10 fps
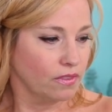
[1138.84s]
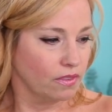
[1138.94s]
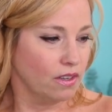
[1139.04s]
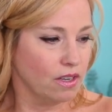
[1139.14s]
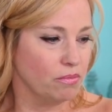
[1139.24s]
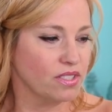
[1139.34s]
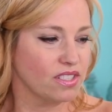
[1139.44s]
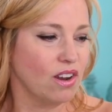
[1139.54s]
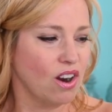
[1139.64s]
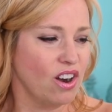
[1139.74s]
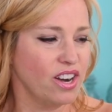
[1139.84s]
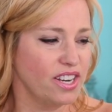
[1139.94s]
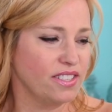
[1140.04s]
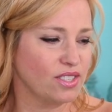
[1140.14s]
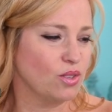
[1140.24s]
I'm
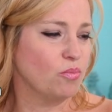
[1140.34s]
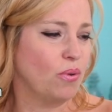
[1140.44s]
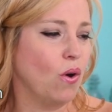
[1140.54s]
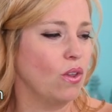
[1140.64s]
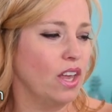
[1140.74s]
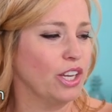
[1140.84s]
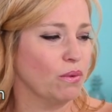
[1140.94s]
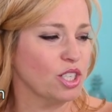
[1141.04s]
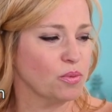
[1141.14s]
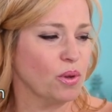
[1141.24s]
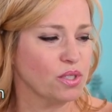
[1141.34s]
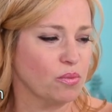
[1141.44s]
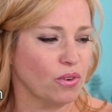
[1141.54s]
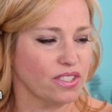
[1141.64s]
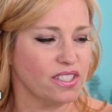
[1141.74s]
sorry, Sue Pola, you were supposed
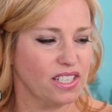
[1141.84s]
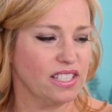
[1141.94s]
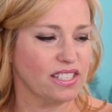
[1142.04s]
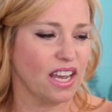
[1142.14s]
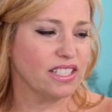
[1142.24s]
to board Seaside